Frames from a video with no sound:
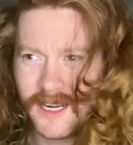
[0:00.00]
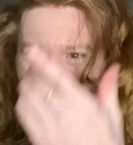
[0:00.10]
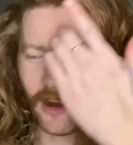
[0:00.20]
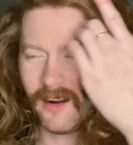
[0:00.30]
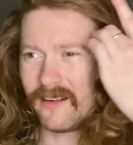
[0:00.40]
it
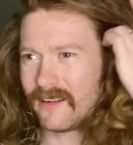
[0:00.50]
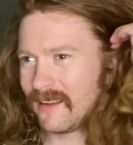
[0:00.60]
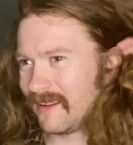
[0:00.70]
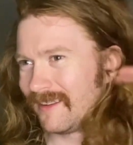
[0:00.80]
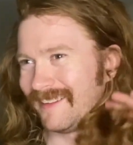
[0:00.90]
hurt.
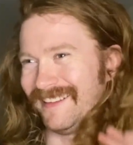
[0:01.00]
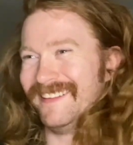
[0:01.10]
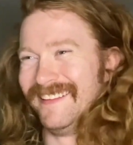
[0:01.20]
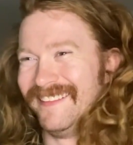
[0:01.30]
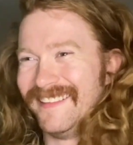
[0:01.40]

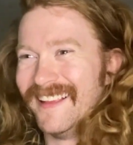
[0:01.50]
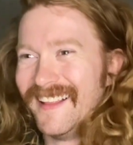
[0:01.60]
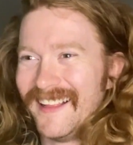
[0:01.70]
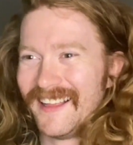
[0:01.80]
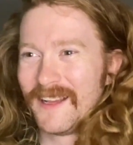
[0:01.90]

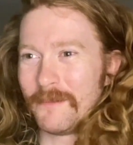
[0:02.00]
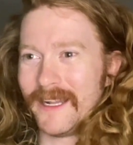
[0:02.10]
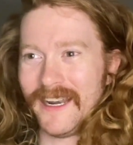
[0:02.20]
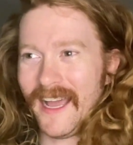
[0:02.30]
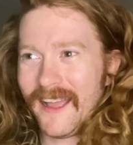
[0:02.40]
But
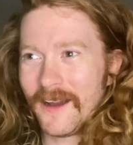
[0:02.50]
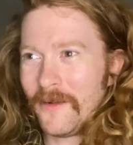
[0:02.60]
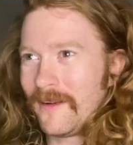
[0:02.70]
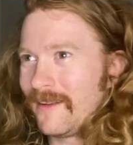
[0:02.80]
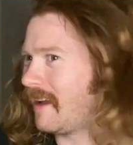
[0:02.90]

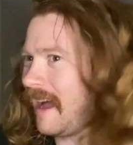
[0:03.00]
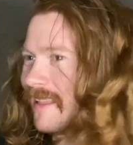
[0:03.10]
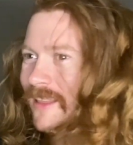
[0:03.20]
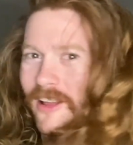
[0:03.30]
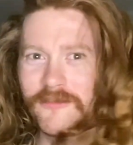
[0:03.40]
now, I
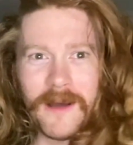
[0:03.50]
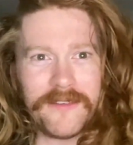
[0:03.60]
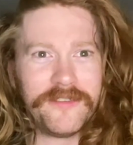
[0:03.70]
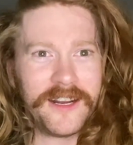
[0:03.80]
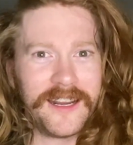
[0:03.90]
love my
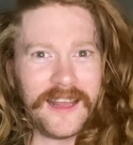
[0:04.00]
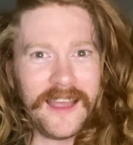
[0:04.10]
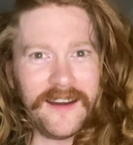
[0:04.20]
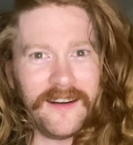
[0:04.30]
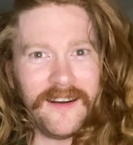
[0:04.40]
freaking
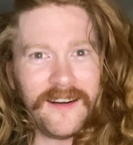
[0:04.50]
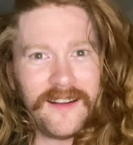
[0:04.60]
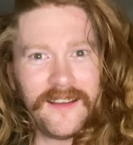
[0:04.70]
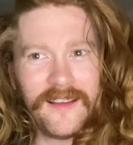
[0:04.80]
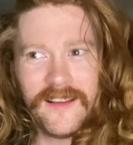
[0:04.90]
hair.
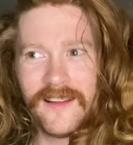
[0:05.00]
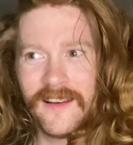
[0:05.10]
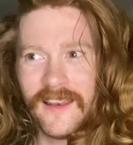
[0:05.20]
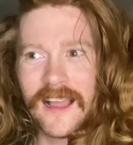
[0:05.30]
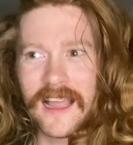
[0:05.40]

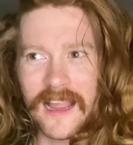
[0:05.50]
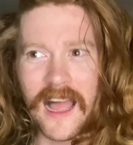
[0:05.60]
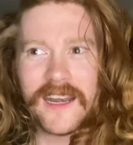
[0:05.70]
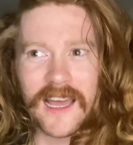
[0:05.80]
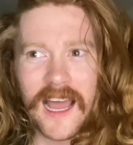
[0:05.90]
Like, I got
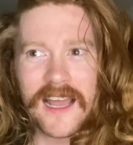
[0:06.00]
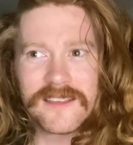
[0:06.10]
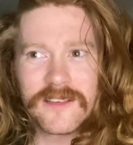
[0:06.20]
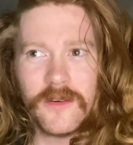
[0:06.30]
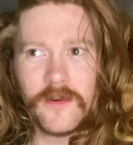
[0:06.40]
into high
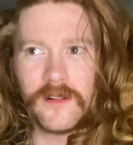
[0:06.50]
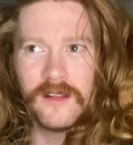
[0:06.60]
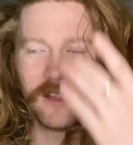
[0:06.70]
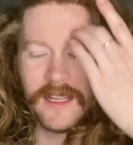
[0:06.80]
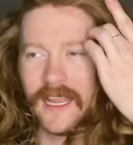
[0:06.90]
school,
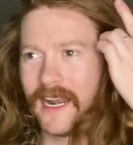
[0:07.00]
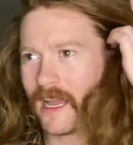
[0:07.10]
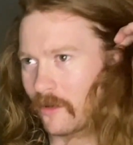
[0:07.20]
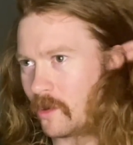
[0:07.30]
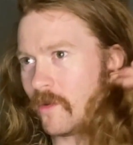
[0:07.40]
and I
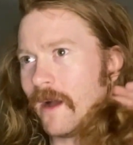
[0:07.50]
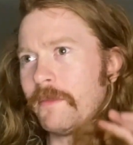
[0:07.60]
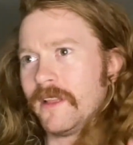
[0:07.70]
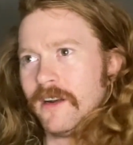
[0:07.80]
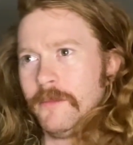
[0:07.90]
grew up a
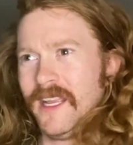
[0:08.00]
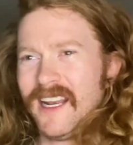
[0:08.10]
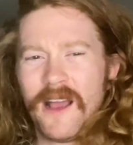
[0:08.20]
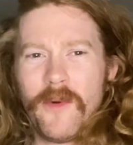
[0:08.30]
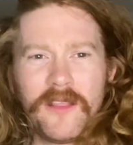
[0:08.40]
little bit.
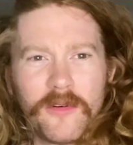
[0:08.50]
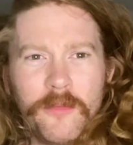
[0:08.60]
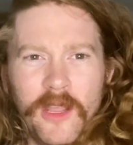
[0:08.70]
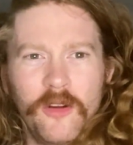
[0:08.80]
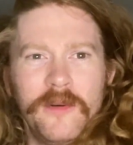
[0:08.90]
I went through
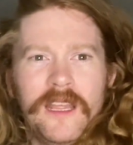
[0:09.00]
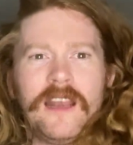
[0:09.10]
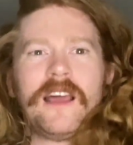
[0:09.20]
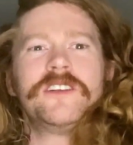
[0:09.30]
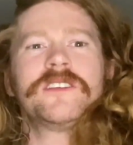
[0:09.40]
puberty,
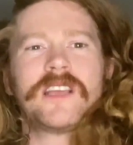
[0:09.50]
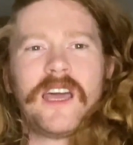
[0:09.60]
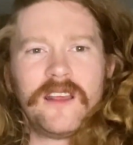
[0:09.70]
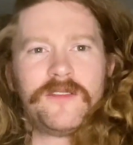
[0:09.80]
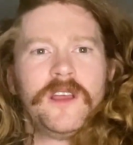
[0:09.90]
and I just
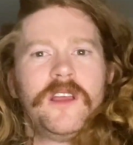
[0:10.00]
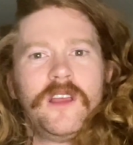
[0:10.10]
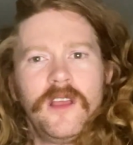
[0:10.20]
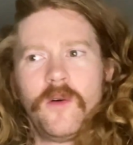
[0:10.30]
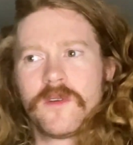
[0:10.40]
kind of
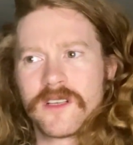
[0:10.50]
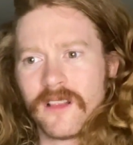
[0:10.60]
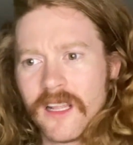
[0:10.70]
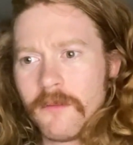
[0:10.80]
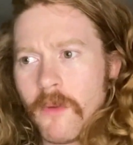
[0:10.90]
was a
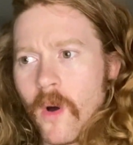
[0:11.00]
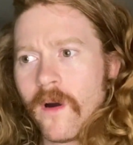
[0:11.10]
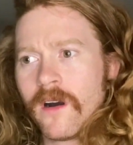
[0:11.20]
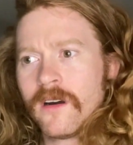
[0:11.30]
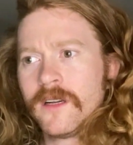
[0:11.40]
little
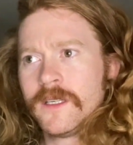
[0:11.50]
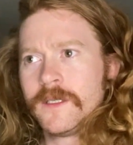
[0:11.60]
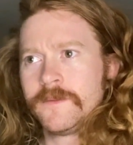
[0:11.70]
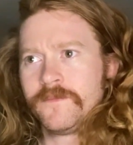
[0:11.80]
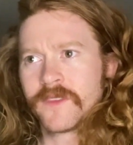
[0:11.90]
more
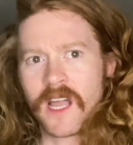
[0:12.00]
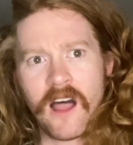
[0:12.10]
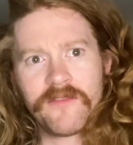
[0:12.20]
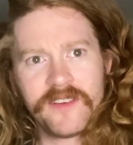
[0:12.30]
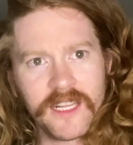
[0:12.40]

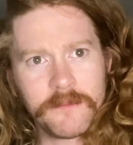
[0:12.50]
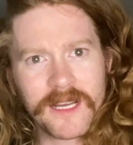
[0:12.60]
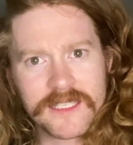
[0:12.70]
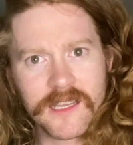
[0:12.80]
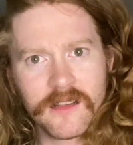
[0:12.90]
confident in
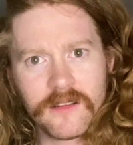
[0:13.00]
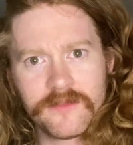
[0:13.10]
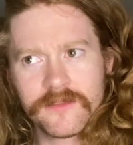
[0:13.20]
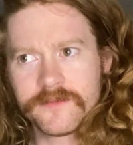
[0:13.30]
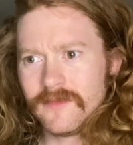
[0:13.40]
myself.
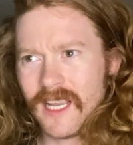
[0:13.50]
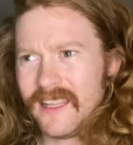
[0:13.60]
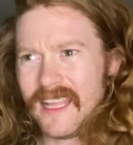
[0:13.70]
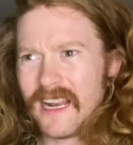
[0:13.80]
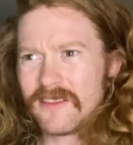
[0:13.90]

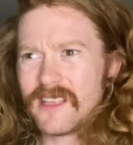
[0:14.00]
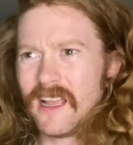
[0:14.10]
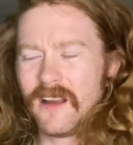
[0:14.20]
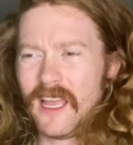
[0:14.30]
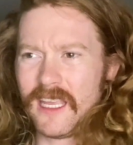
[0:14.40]
And then I was
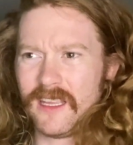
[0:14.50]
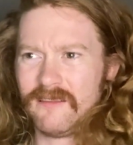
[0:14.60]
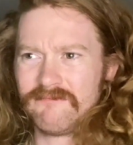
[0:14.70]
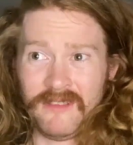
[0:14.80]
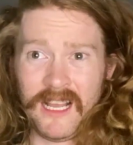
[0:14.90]
like, hey,
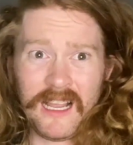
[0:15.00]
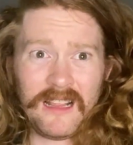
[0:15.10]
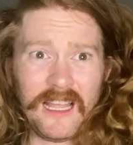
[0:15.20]
I